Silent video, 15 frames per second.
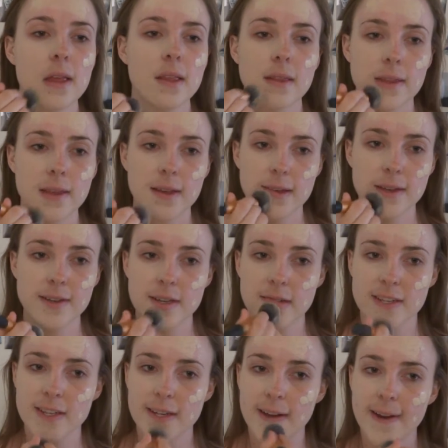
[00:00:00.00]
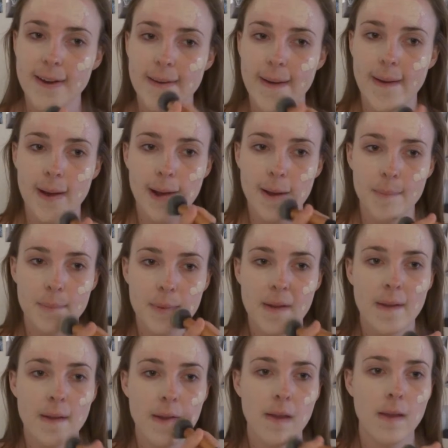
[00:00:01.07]
the shade up
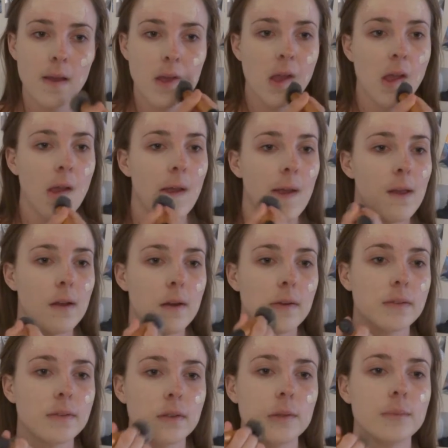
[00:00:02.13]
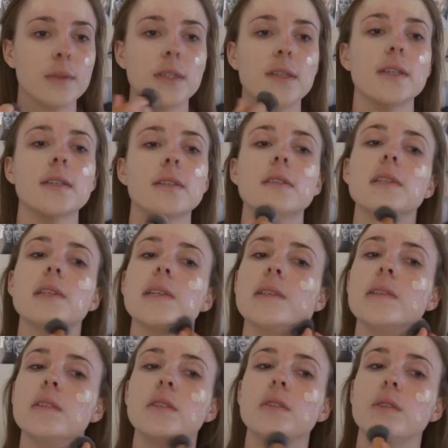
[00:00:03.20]
from this
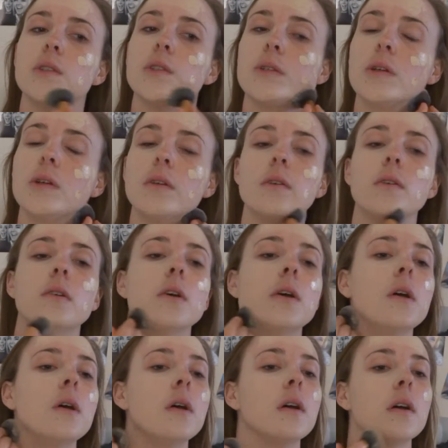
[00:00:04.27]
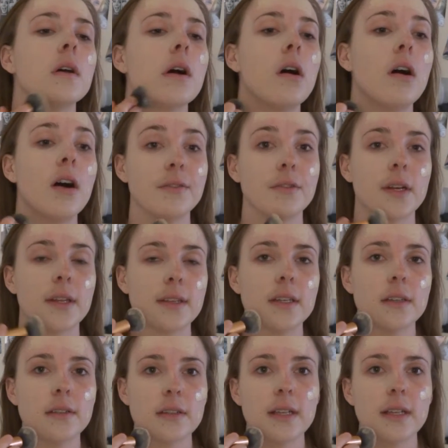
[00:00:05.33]
is Ivory. I think
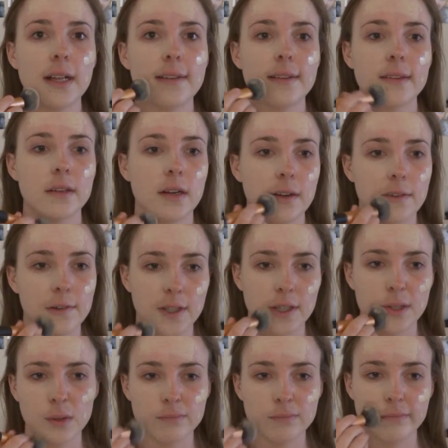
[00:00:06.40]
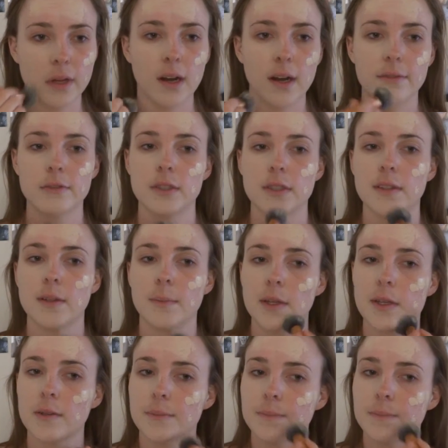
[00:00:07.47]
it's Classic Ivory or Ivory something.